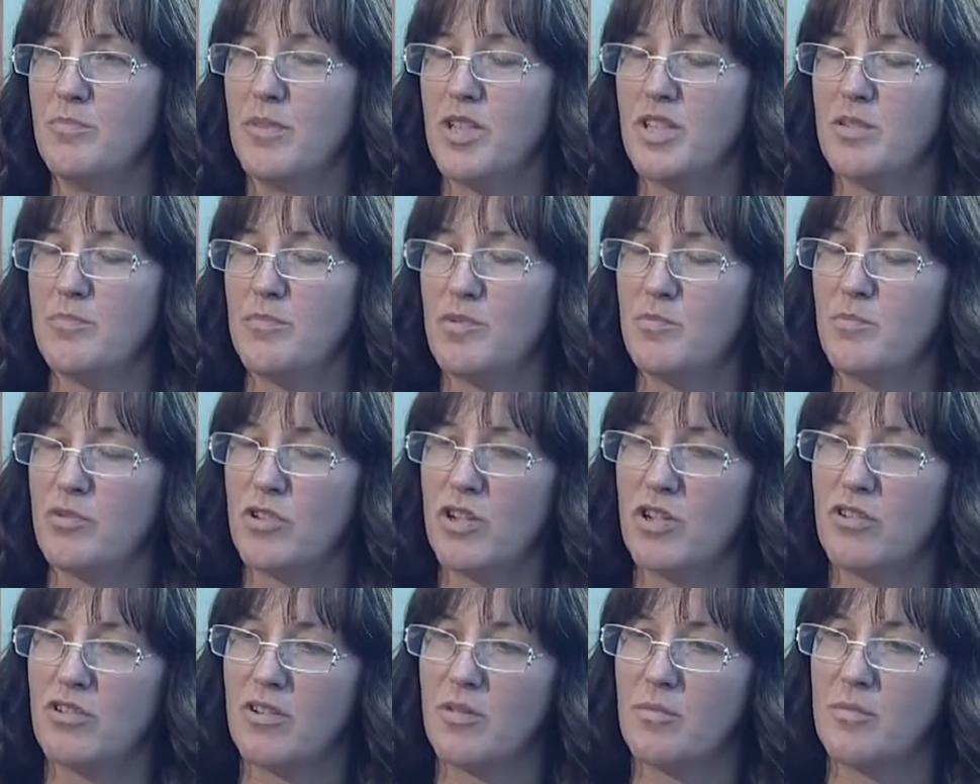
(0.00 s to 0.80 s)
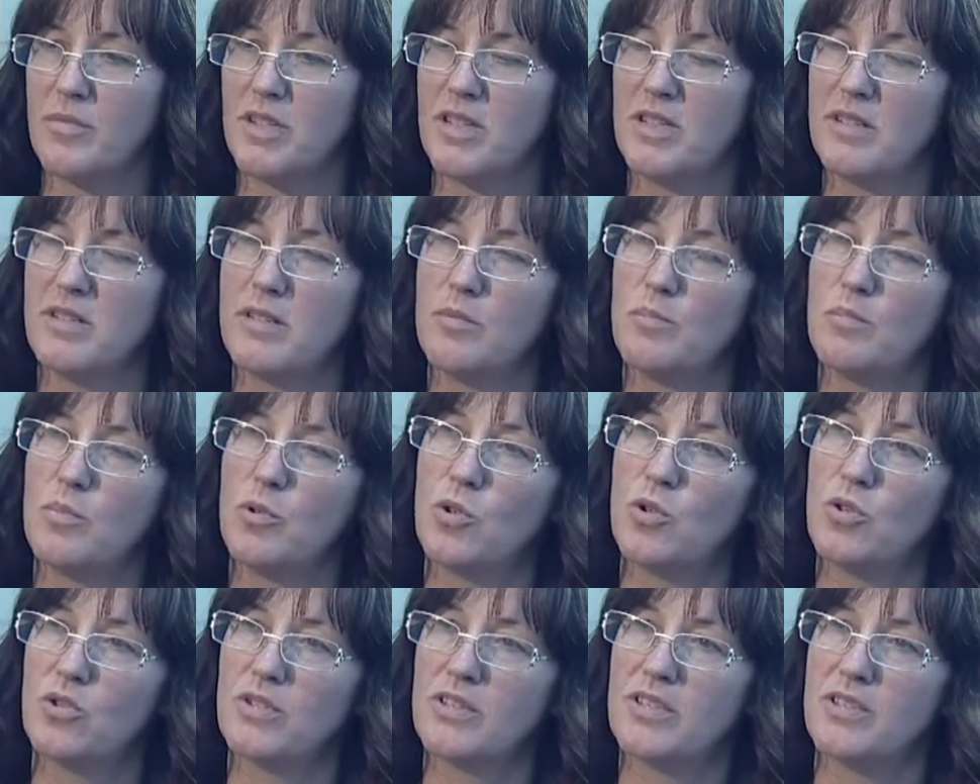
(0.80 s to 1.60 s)
Measurement Programme is
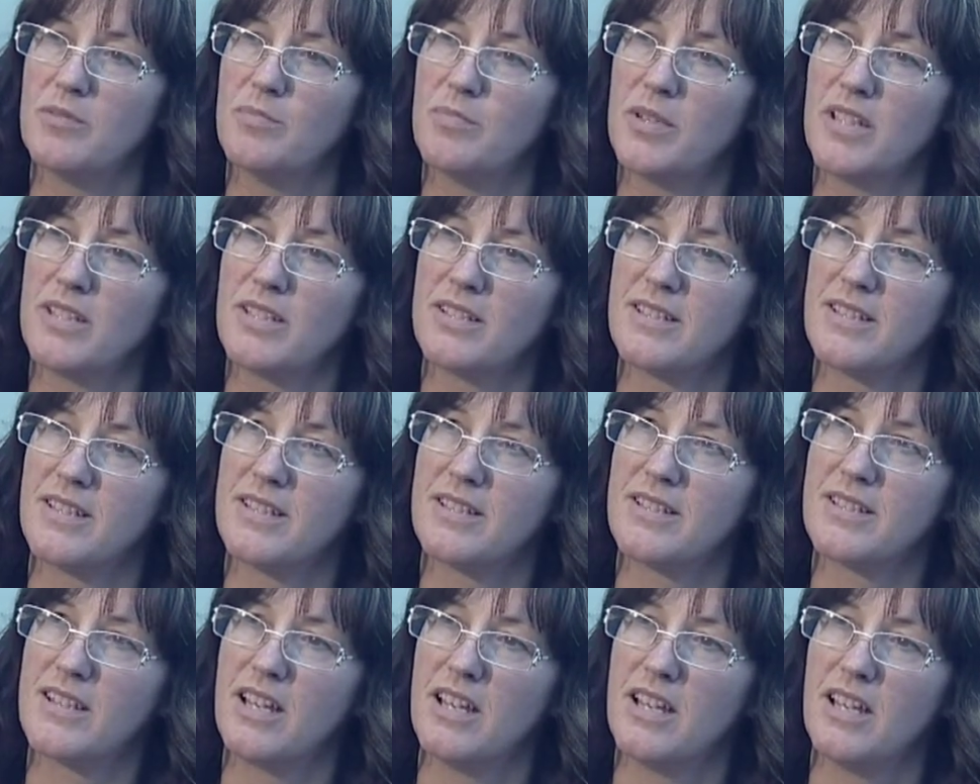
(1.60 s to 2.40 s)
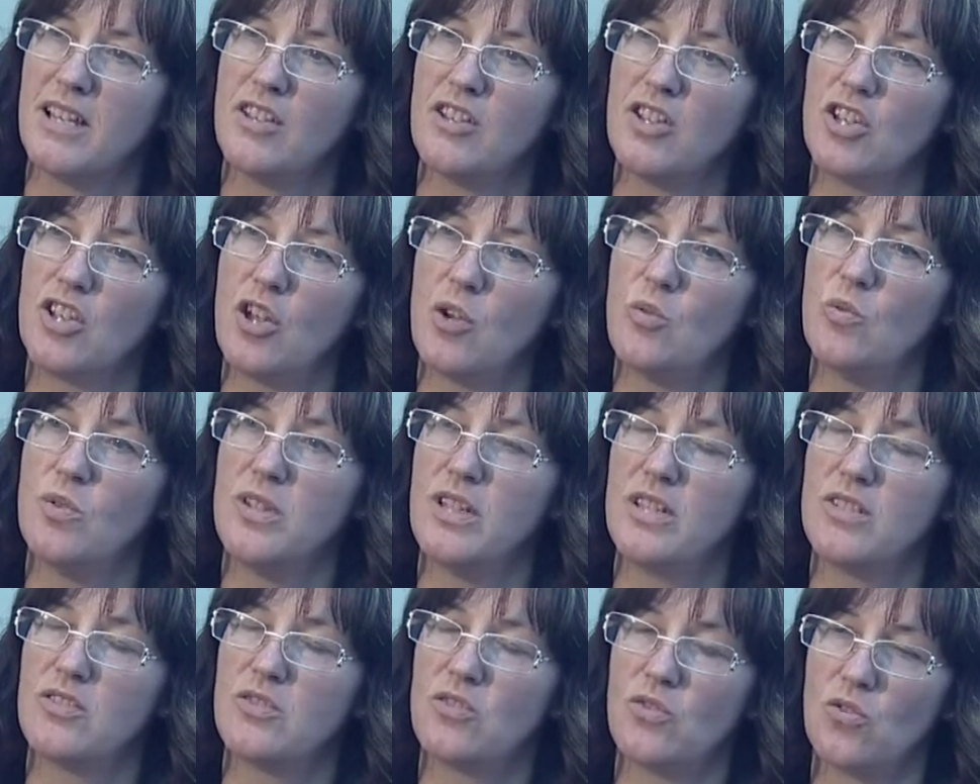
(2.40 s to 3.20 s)
important because it's the
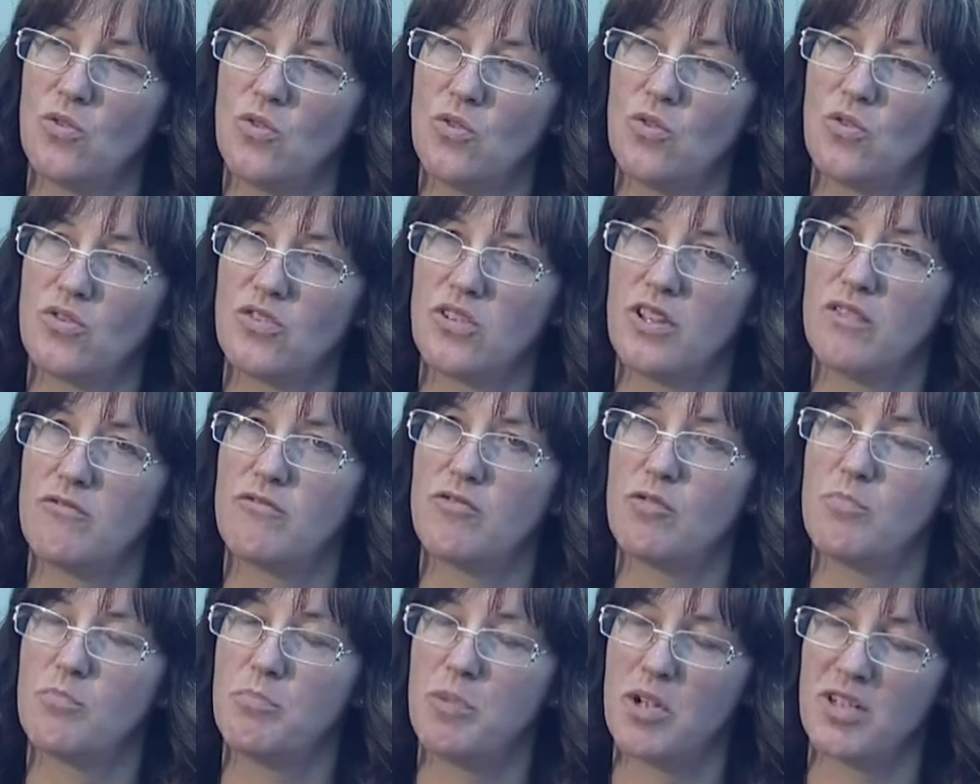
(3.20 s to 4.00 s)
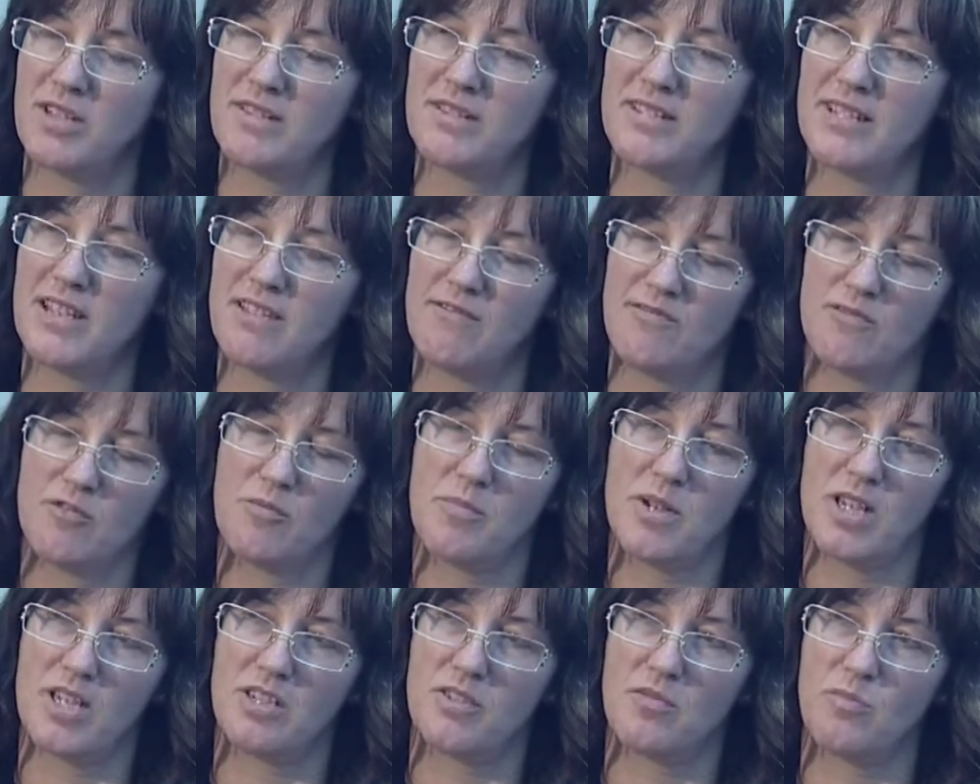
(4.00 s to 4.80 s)
only source of robust
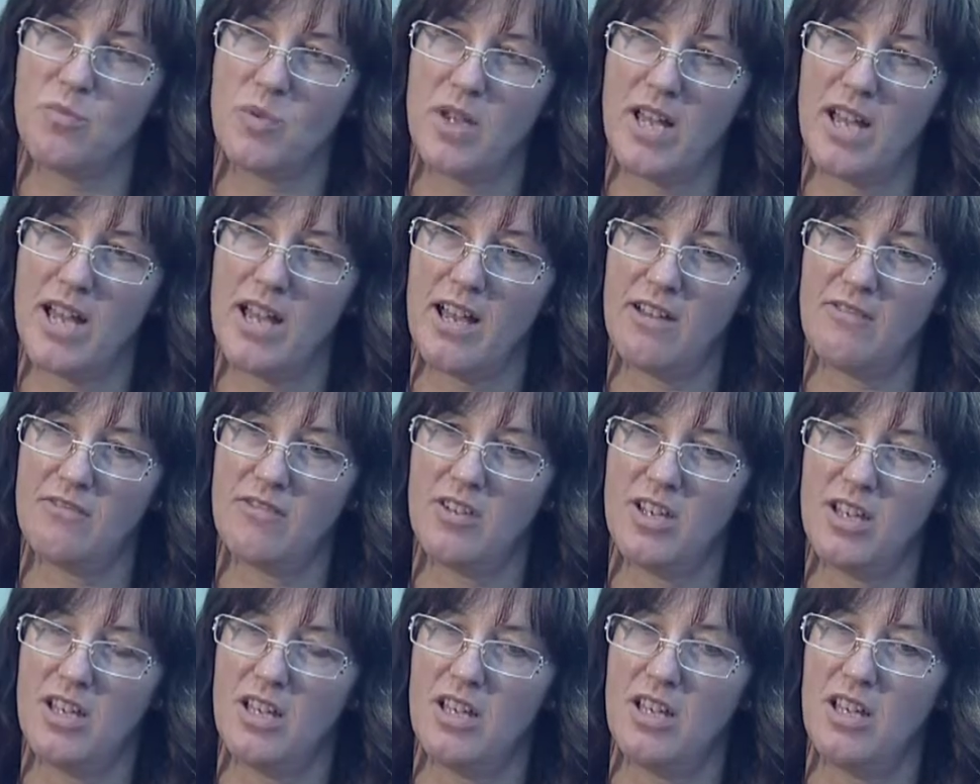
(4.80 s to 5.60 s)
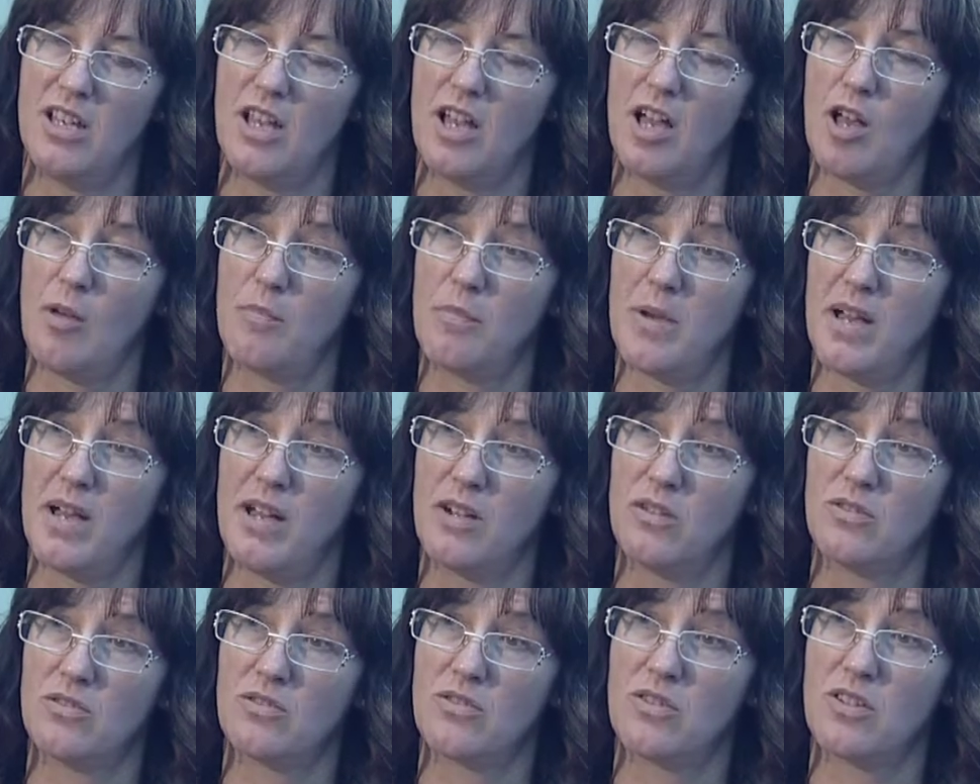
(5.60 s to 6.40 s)
information we have
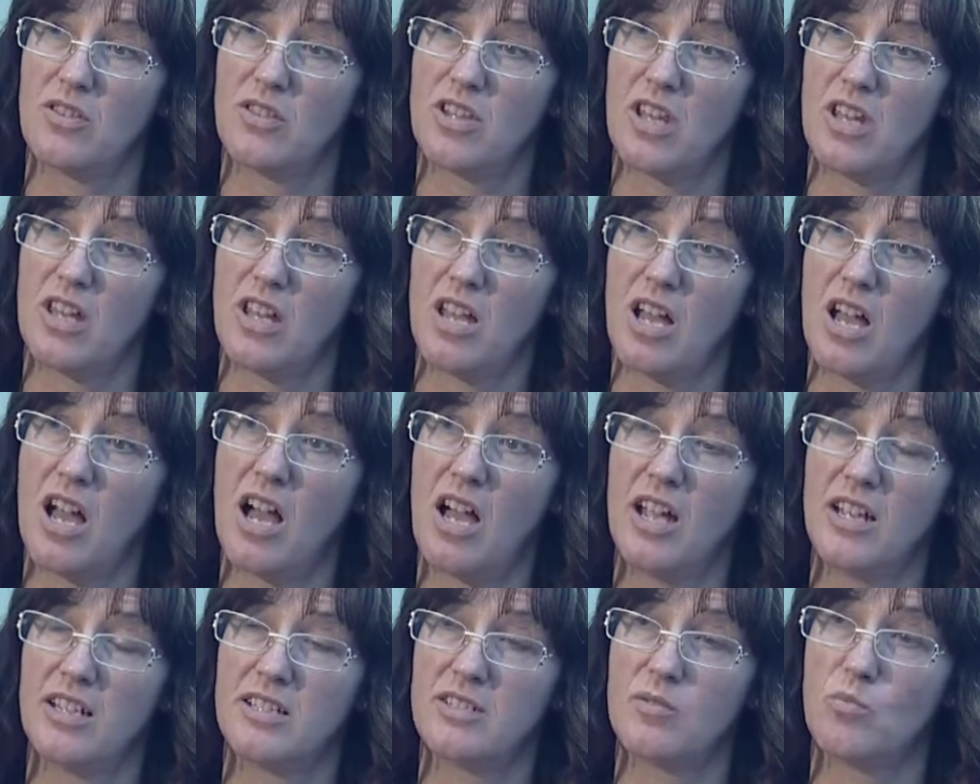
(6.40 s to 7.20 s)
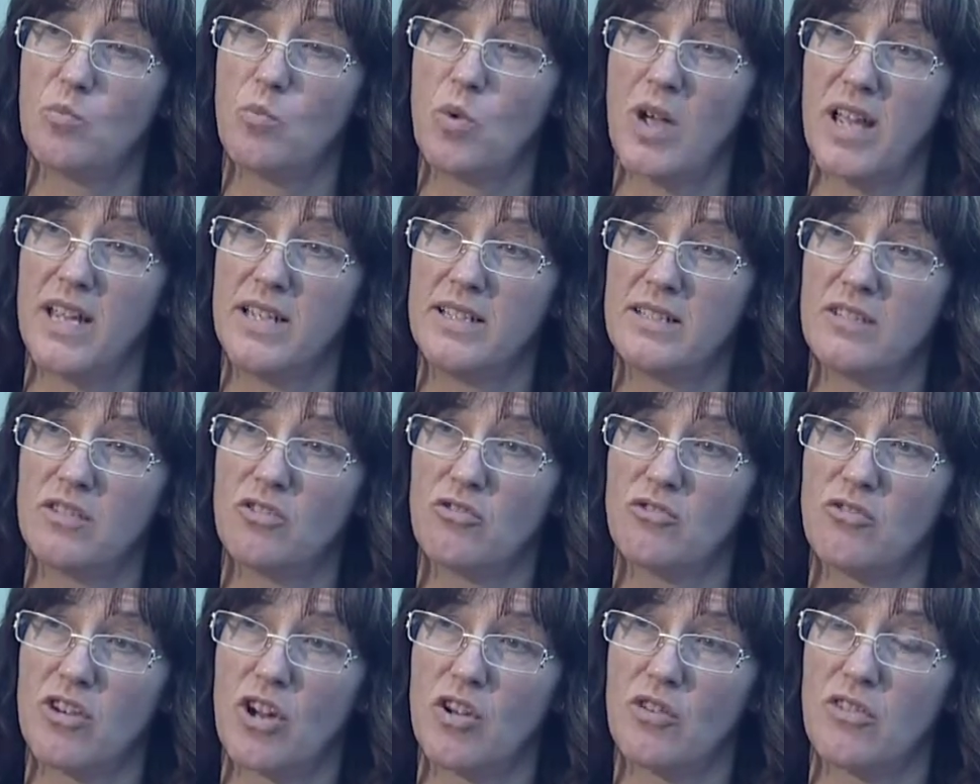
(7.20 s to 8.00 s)
about the height and weight and
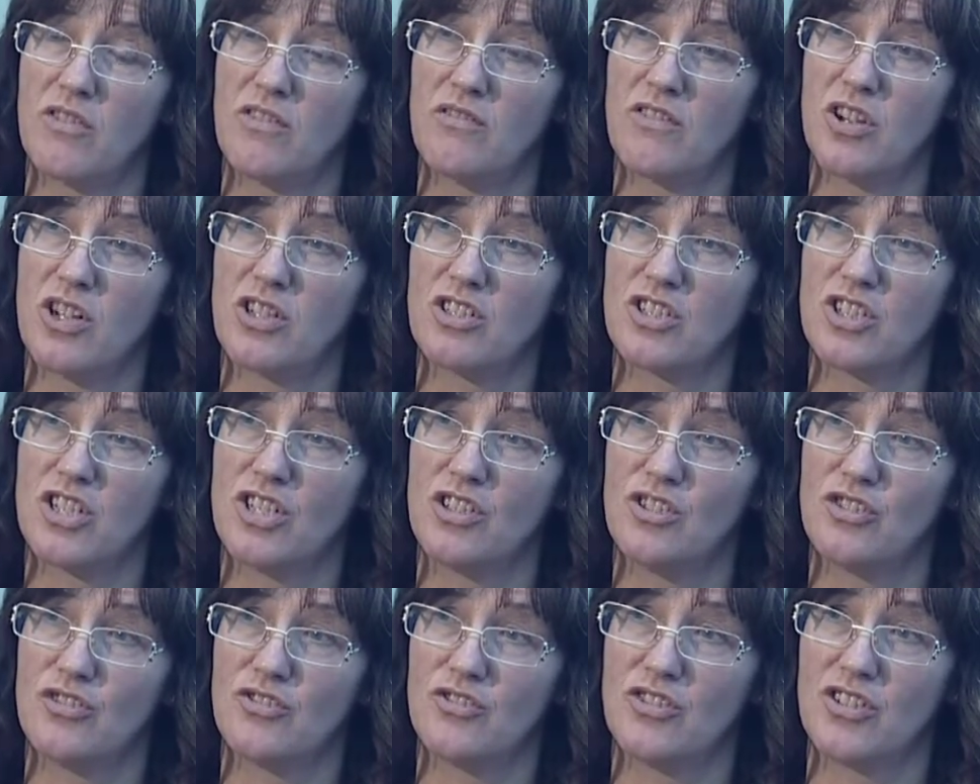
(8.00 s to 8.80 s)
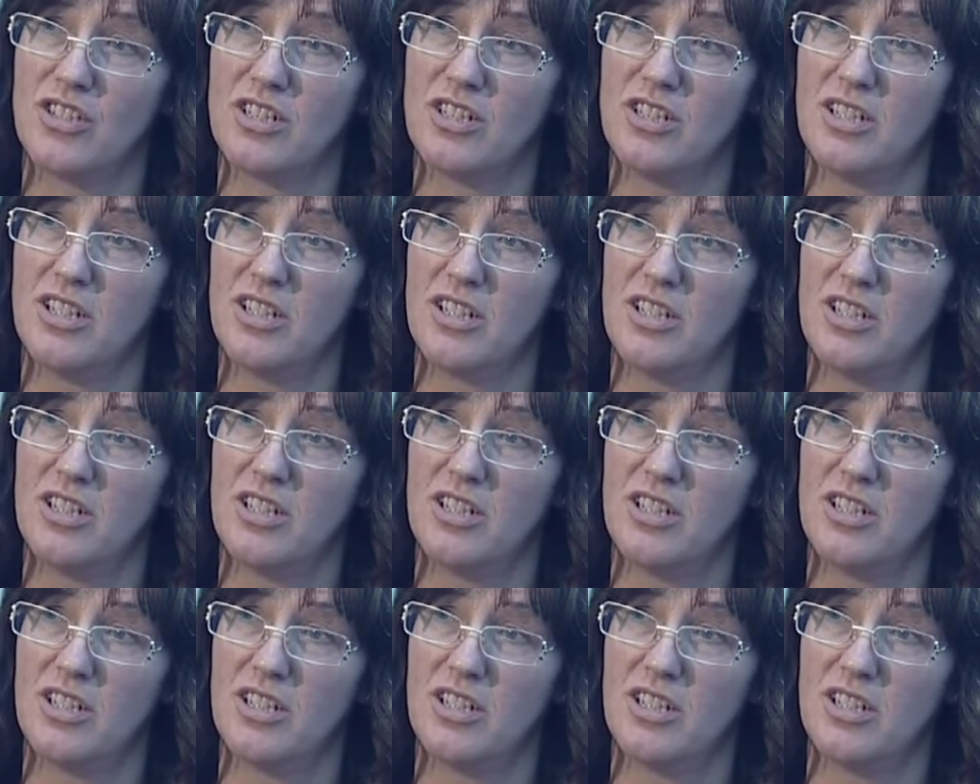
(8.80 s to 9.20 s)
growth of our children.